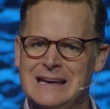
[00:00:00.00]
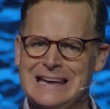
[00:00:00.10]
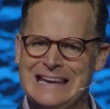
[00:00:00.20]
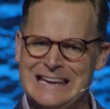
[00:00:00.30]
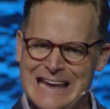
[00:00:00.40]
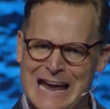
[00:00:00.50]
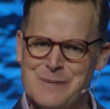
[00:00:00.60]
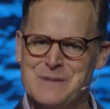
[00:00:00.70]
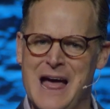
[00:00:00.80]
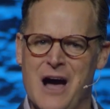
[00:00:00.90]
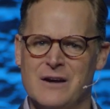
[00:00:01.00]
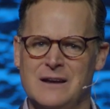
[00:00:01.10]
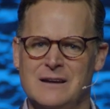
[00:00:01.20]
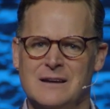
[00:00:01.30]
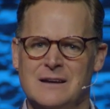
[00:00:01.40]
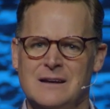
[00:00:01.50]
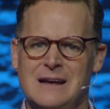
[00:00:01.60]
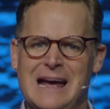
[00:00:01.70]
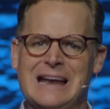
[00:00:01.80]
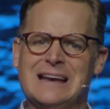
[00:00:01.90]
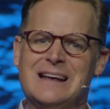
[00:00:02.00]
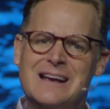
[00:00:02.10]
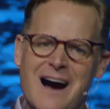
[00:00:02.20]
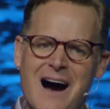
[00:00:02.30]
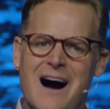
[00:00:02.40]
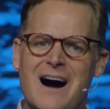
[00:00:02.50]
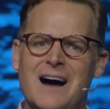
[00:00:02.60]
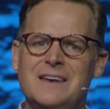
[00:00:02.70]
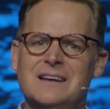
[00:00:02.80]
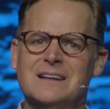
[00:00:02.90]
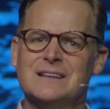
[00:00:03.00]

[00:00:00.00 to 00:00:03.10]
he came down and God